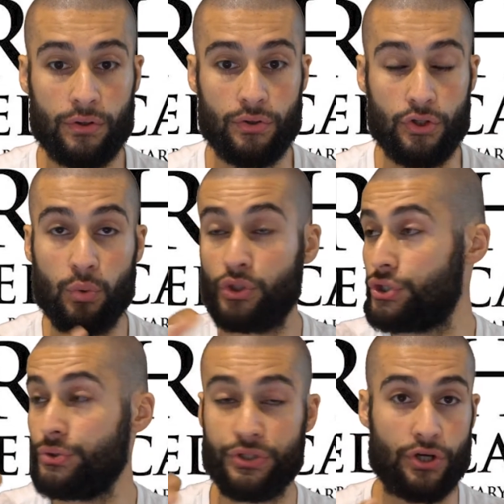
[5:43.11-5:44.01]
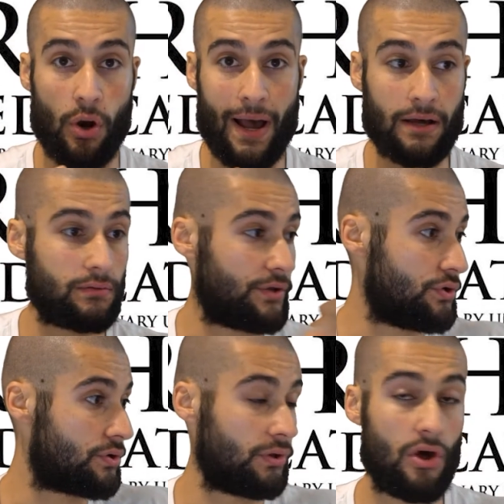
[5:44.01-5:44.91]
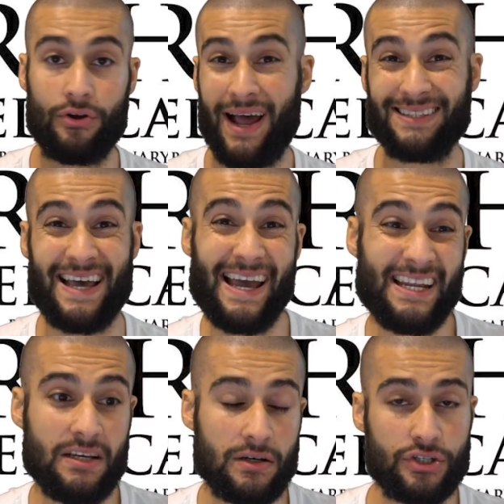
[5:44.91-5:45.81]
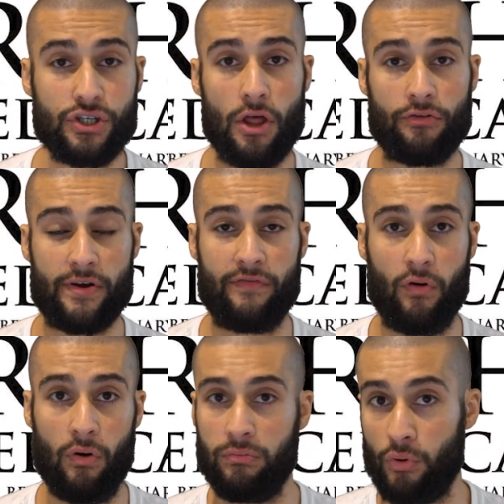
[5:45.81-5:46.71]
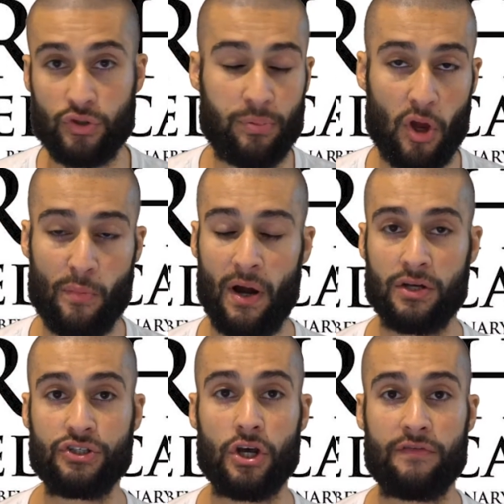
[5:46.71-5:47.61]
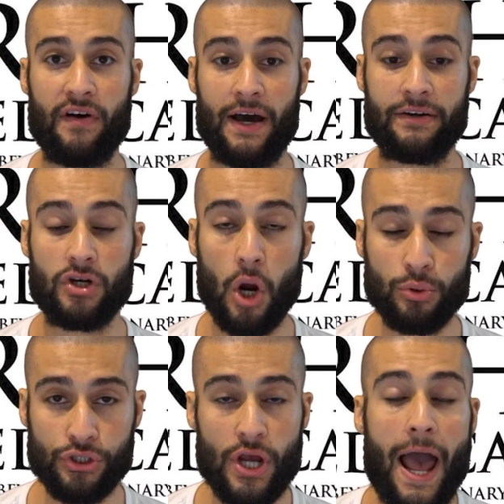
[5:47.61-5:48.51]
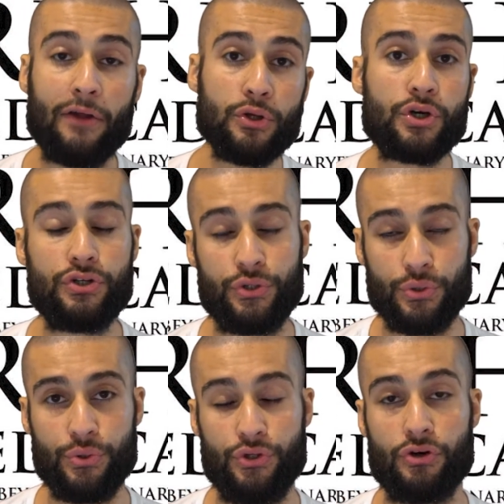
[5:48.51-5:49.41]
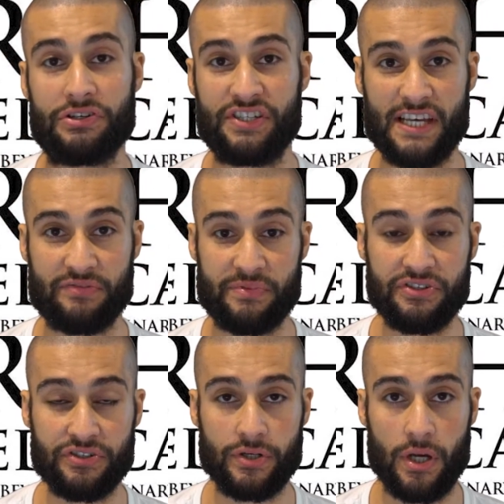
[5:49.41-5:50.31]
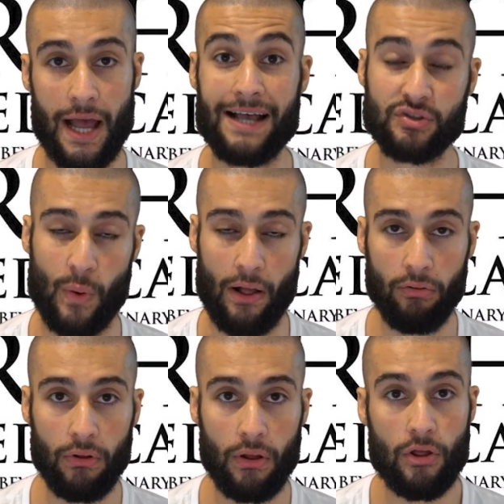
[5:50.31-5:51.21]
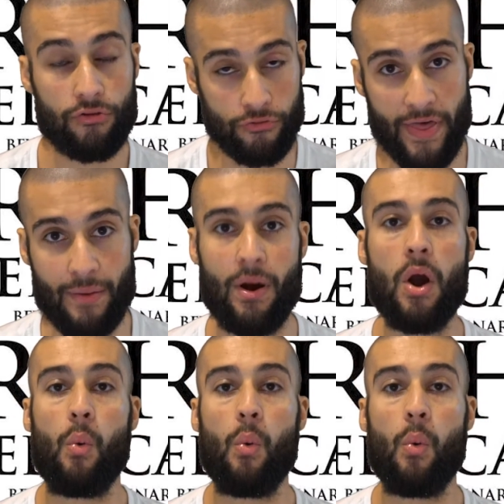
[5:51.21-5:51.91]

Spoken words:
You will choose to go out and you can learn under any Cert 3-4 or diploma certified coach, and you can do your assessments as well through them.